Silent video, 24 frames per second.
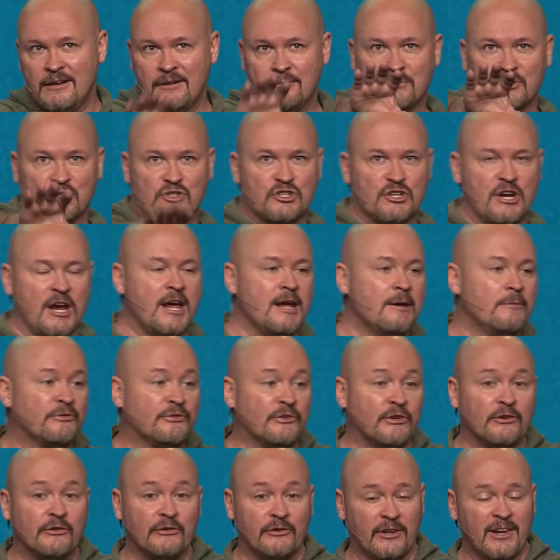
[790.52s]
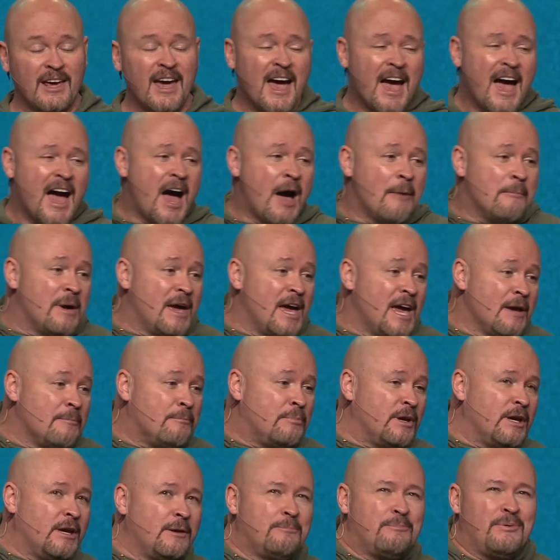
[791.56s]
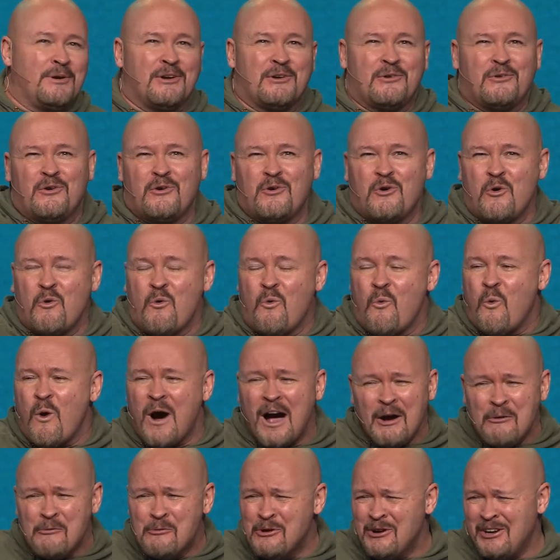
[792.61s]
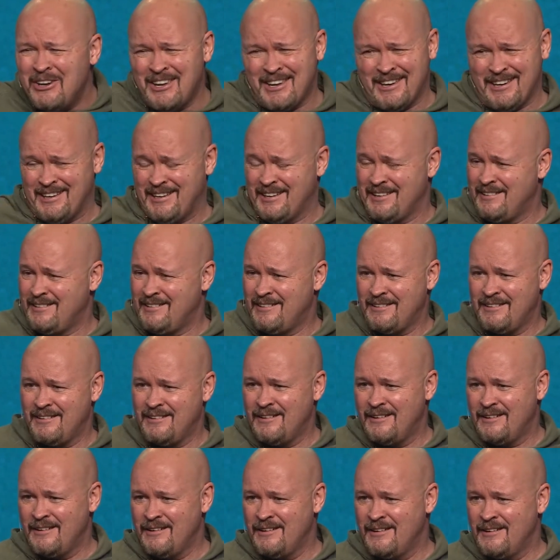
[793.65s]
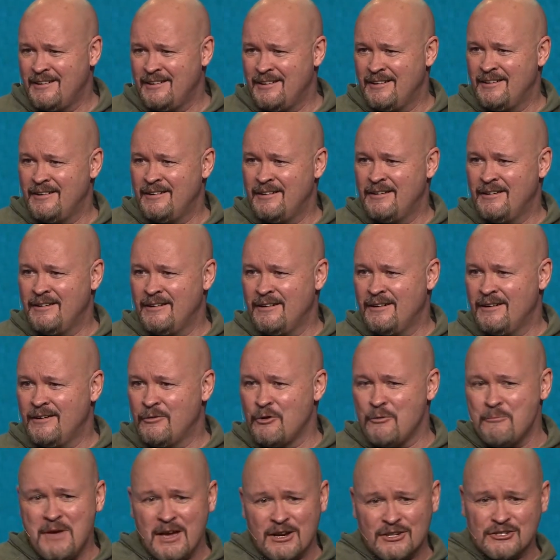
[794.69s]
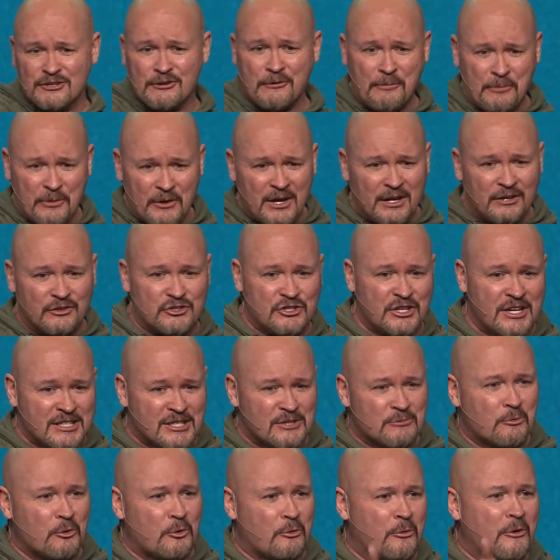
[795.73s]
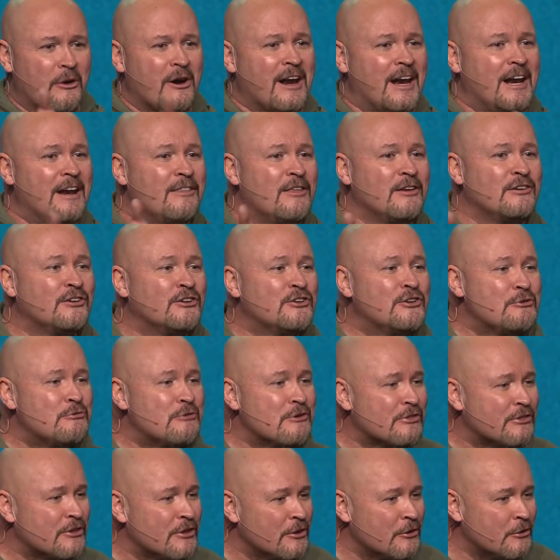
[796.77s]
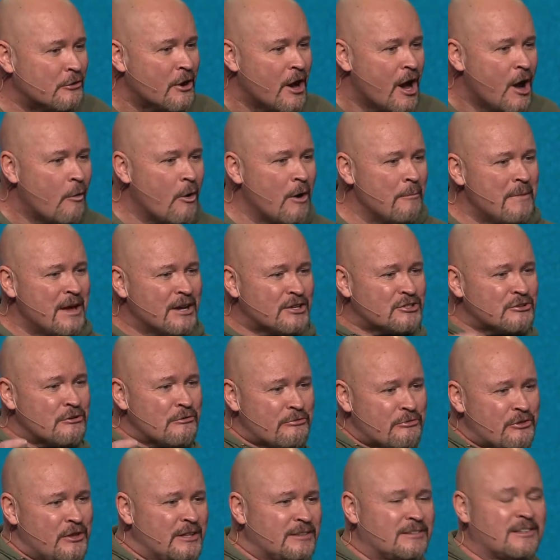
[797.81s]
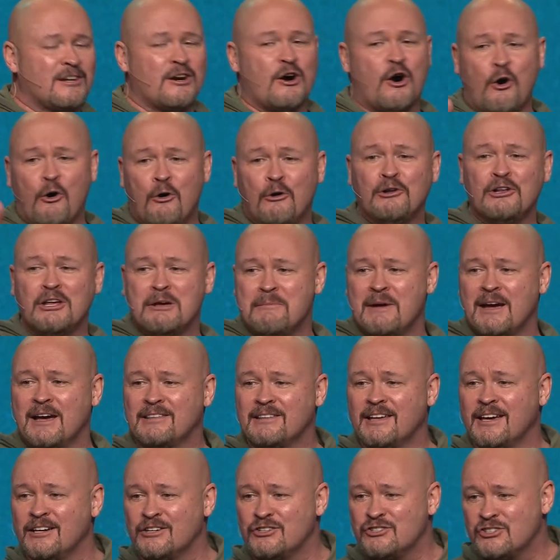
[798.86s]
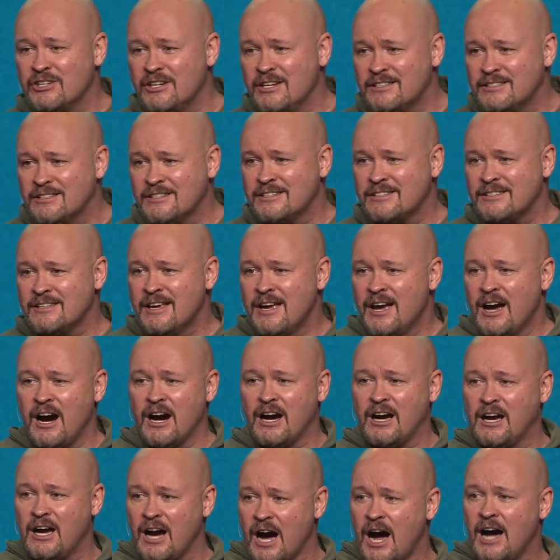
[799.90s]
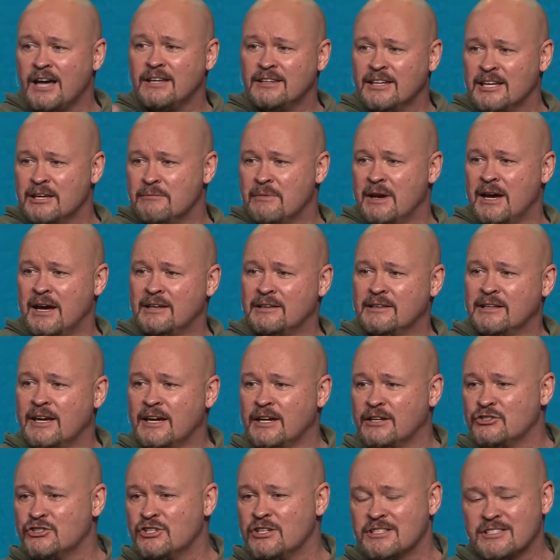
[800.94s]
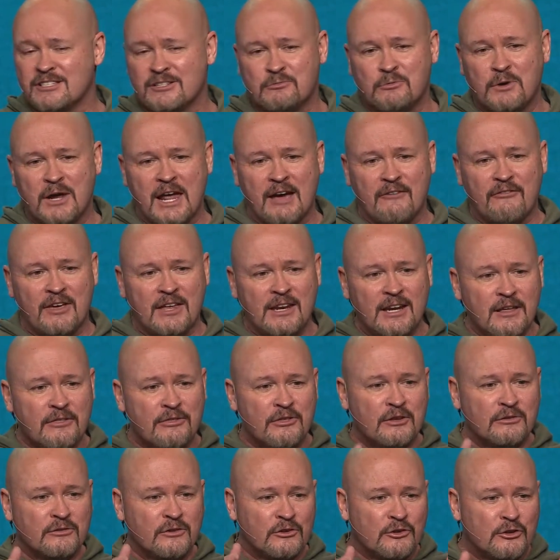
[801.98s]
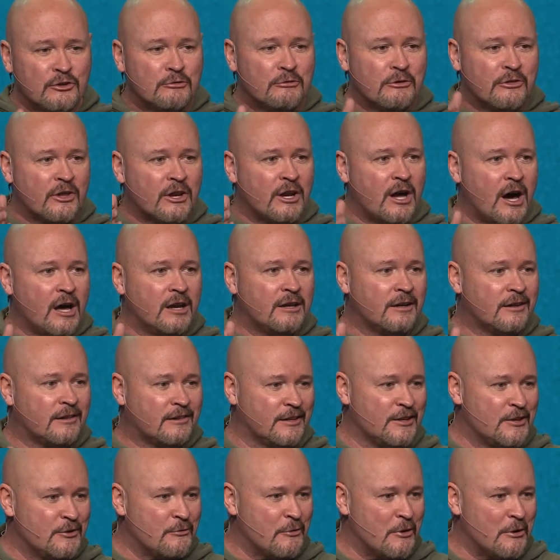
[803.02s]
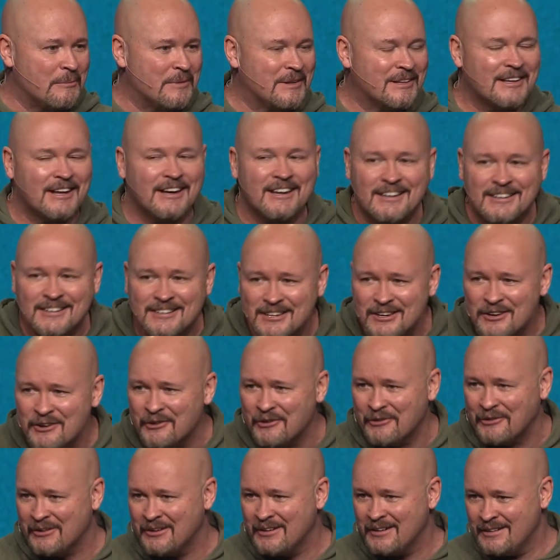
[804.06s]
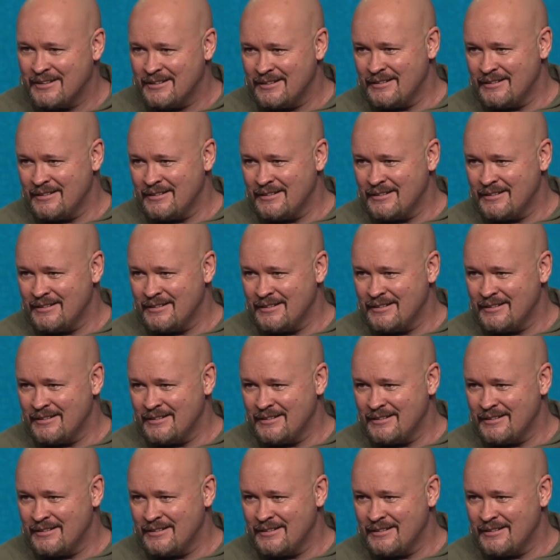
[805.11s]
But shame says, yeah, maybe, but why would he? What makes you think Jesus would want anything to do with you? What makes you think that a holy man like Jesus, a godly man like Jesus, would have anything to do with an unclean woman like you?